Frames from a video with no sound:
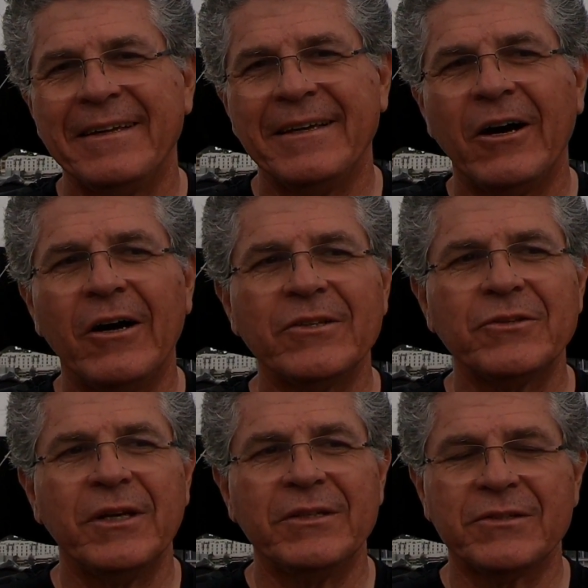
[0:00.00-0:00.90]
Oh,
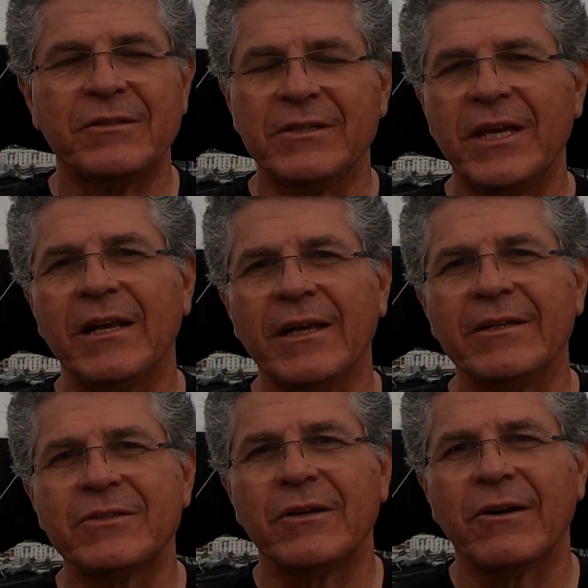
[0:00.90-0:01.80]
it's healing.
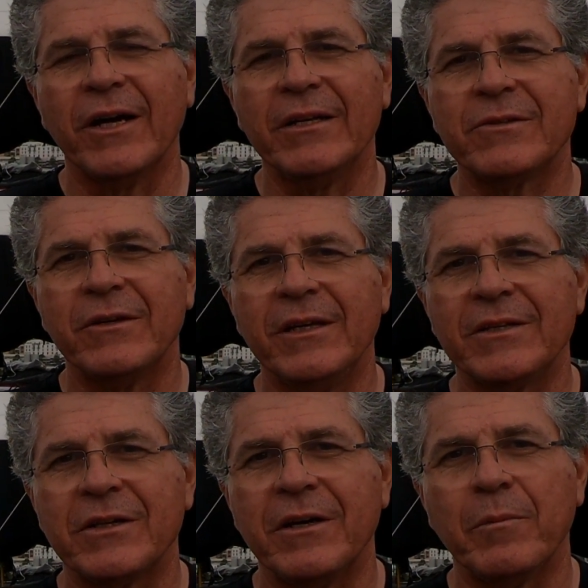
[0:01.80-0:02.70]
It's not great. He
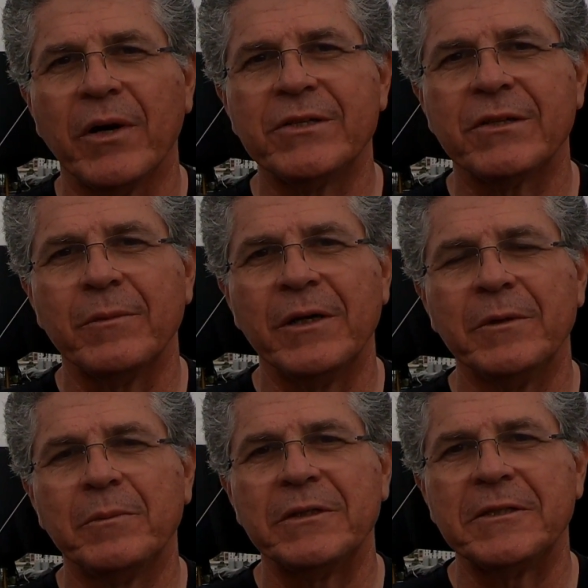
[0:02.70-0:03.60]
has it in a brace at the
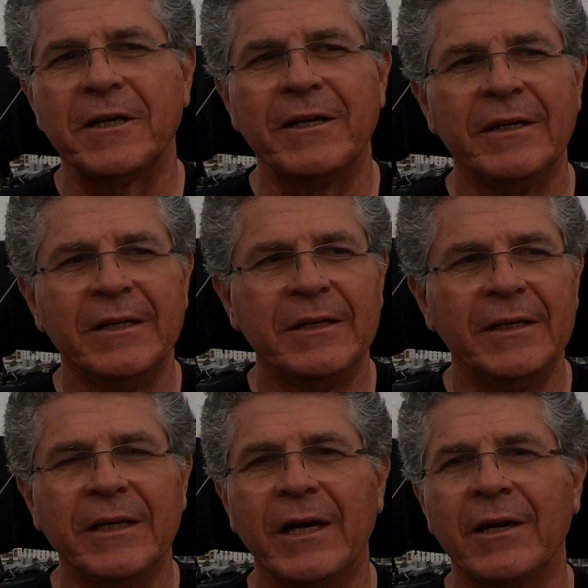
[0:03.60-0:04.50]
moment, but he
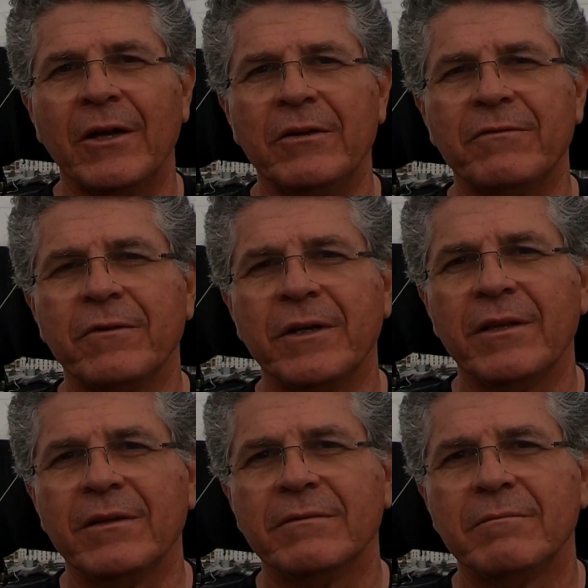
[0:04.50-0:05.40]
can't load it for
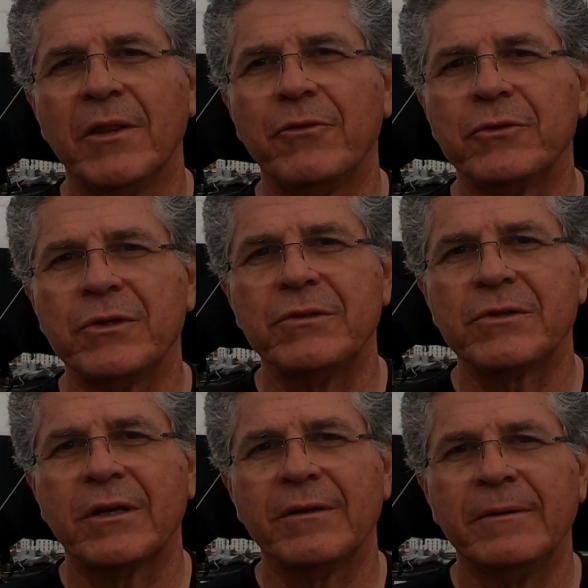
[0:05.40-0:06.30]
another month or two.
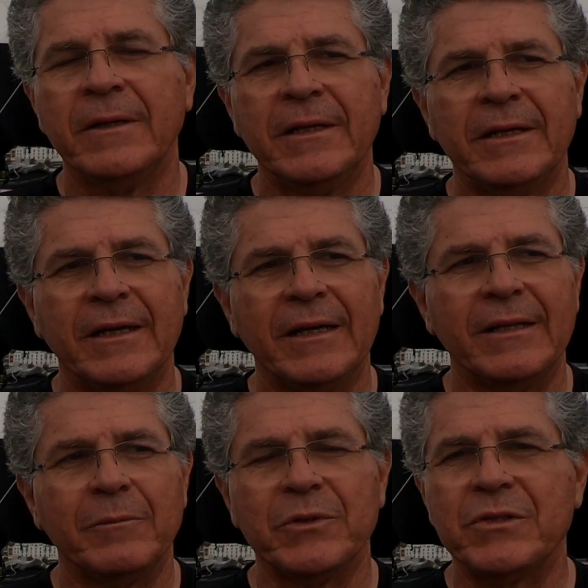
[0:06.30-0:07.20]
So
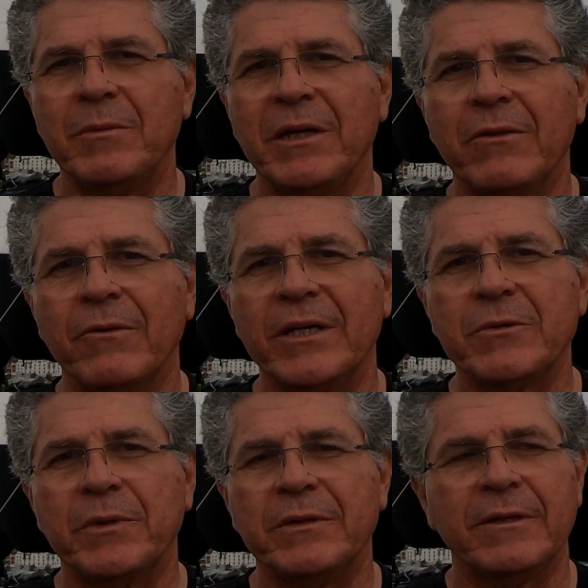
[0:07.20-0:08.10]
that puts him out of the race.
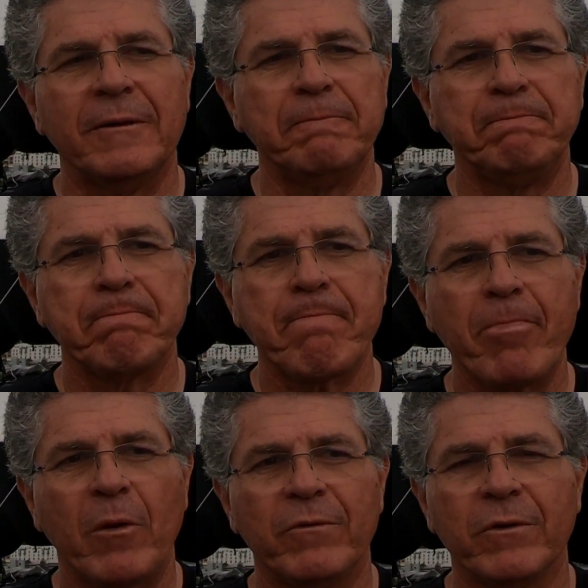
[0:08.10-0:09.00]
But
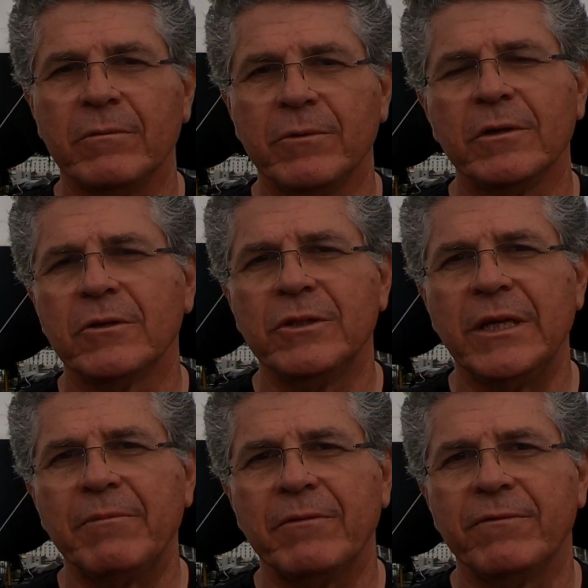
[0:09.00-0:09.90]
we've got good
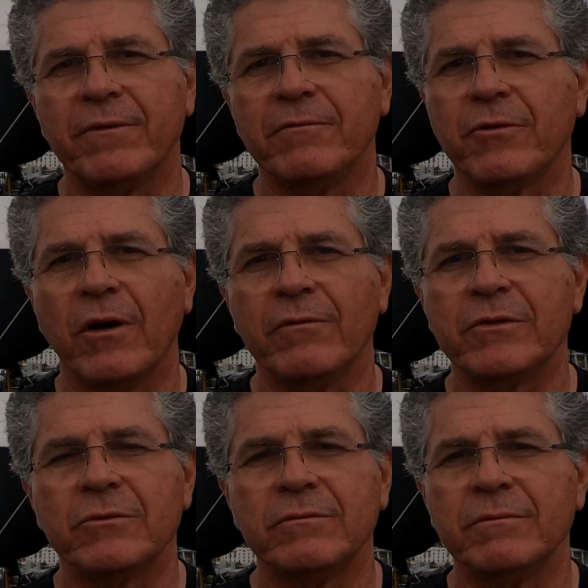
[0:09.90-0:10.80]
depth of drivers.